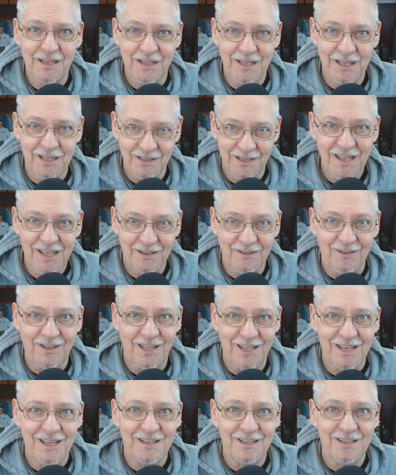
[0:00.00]

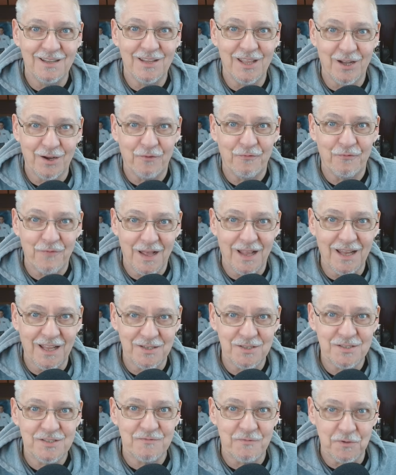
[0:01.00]
illegally that are
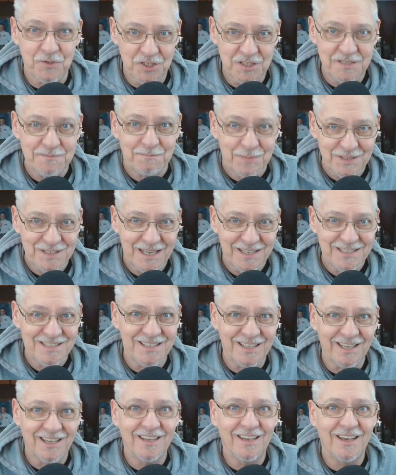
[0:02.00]
felons for just
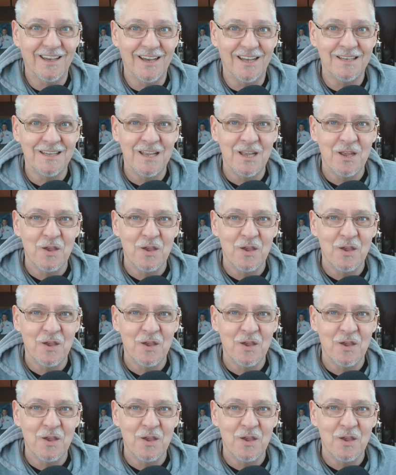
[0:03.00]
possessing a gun,